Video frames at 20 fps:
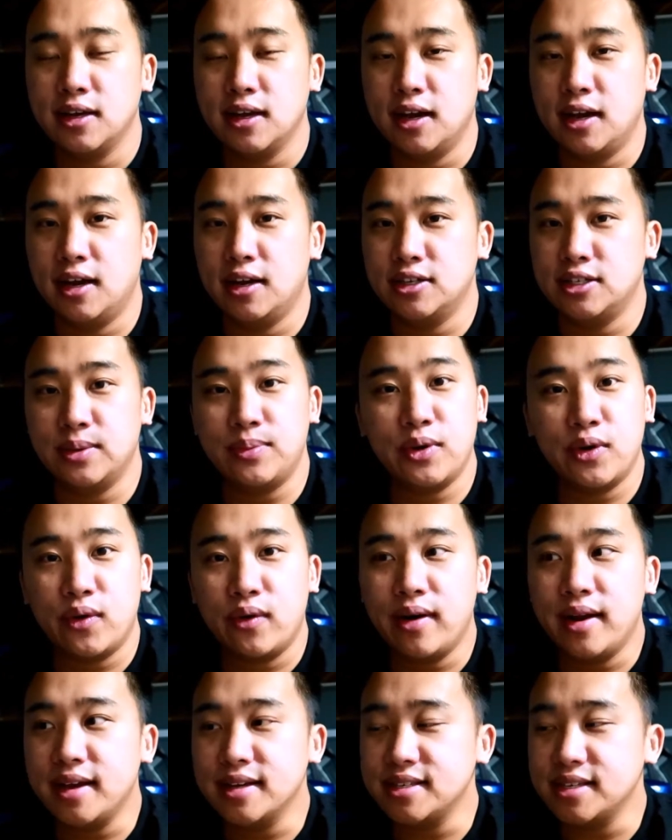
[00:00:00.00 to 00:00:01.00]

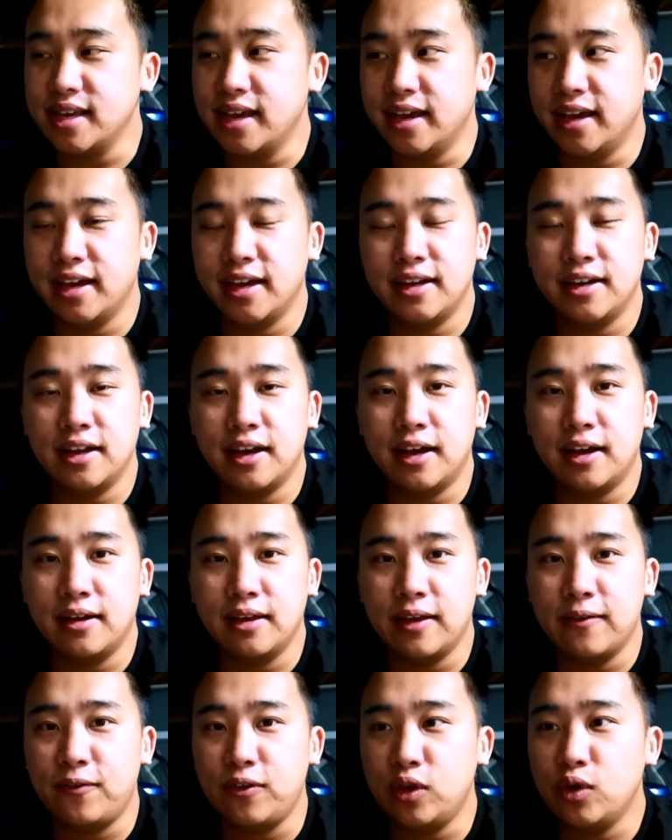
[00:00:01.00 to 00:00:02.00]
WRX,
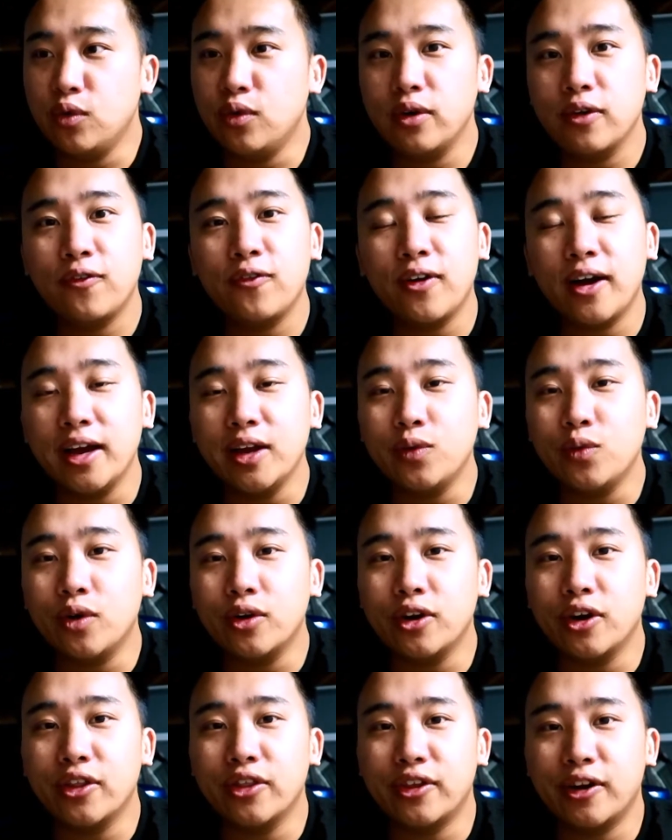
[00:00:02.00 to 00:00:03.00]
and if you were to find
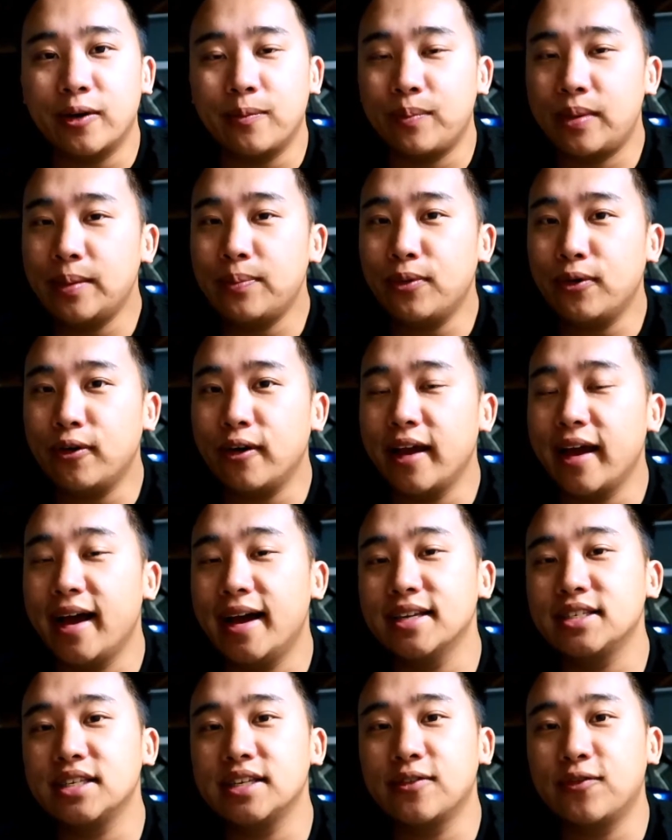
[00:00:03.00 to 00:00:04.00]
one on there, people are
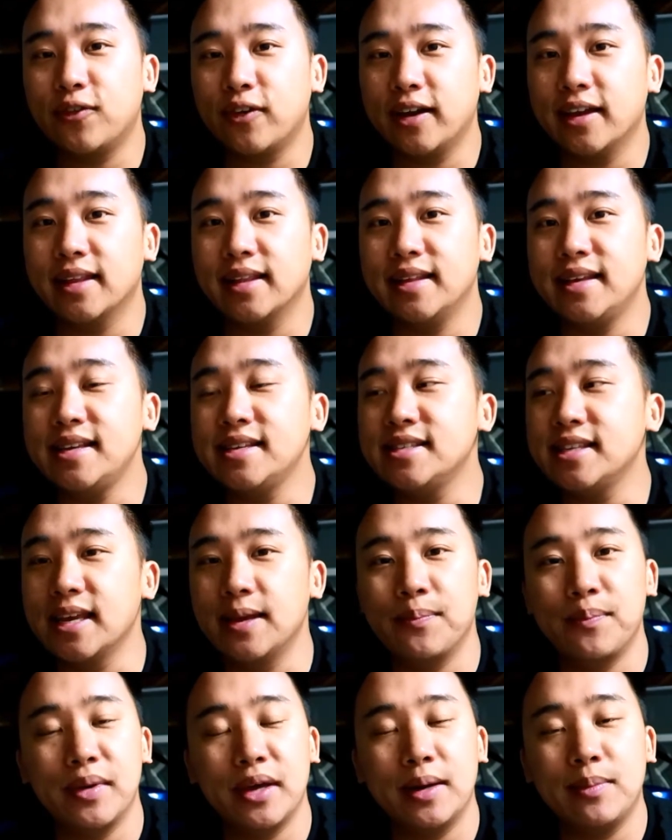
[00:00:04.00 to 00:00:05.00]
asking for at least a
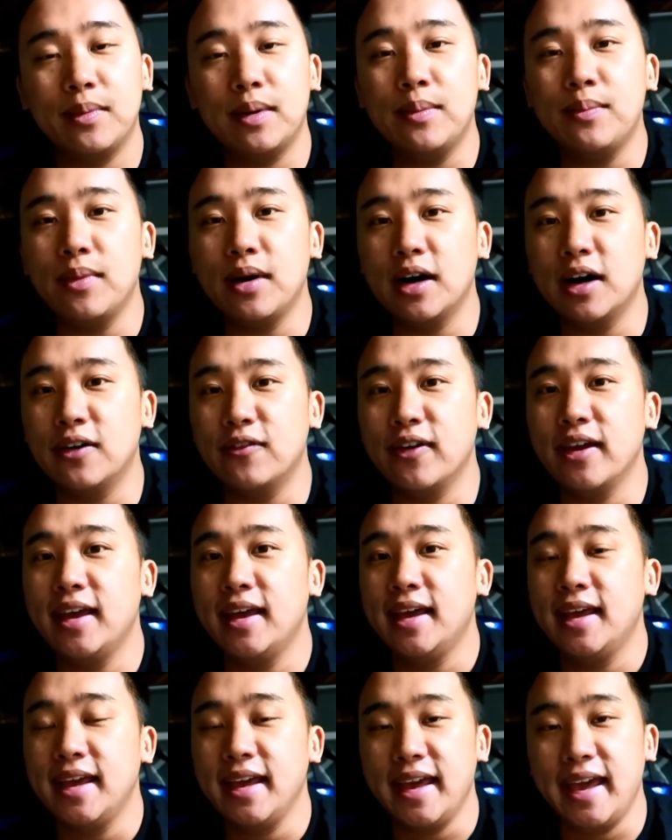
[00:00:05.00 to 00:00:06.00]
minimum of
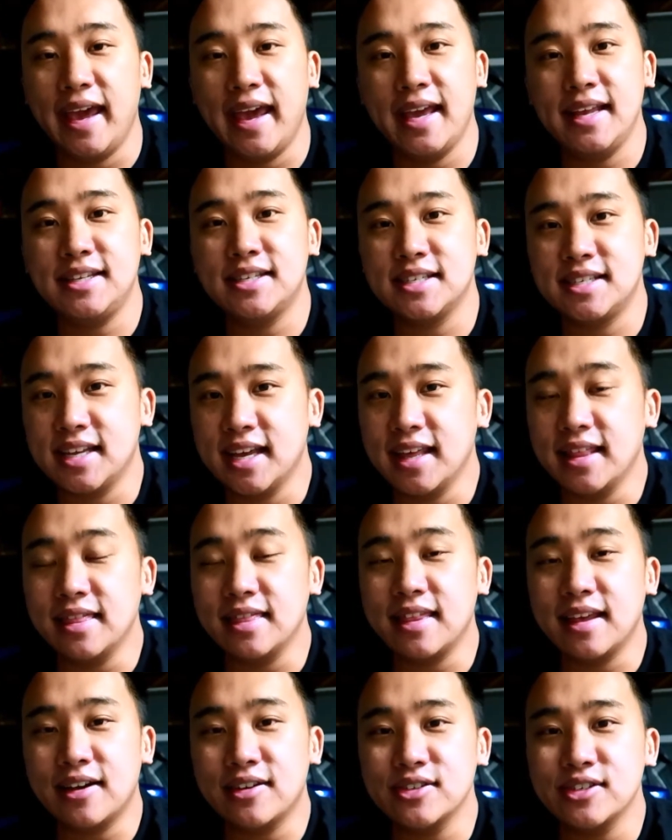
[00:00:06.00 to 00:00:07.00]
$8,000 to
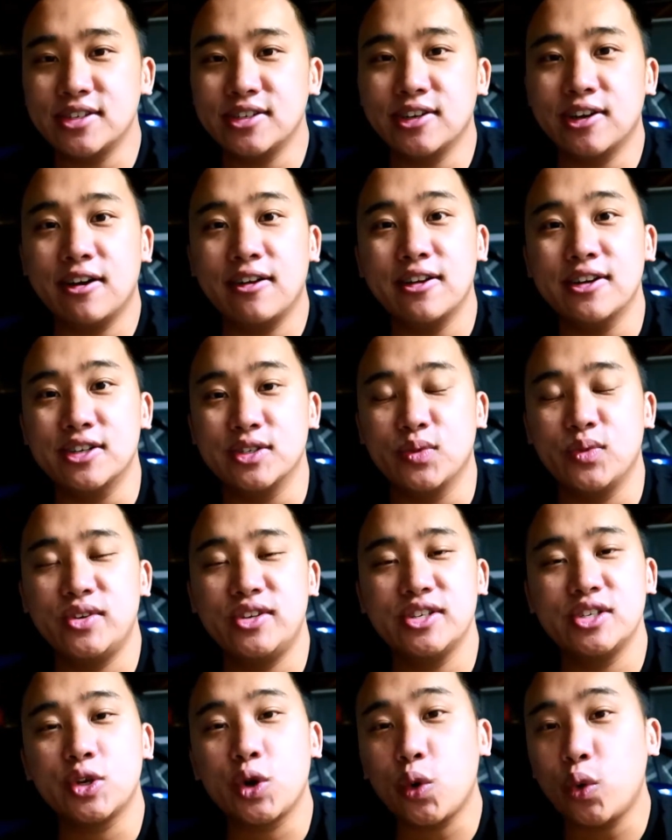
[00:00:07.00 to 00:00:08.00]
$10,000,
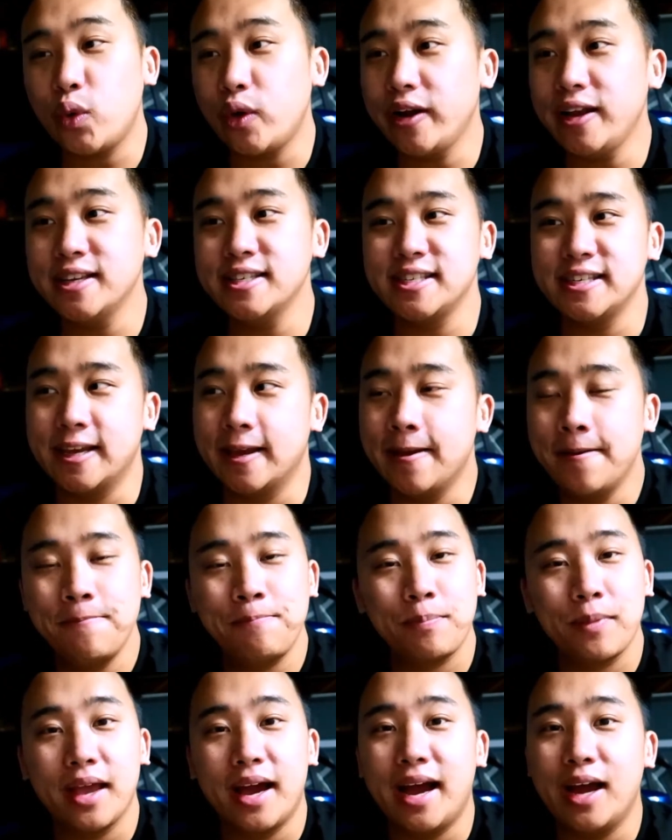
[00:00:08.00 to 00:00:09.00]
which is crazy.
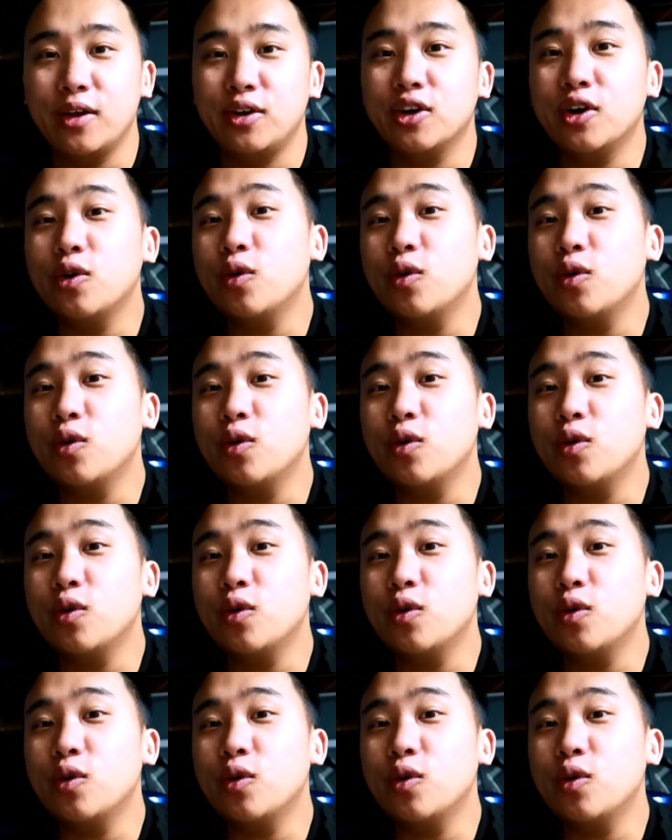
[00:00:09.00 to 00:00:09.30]
I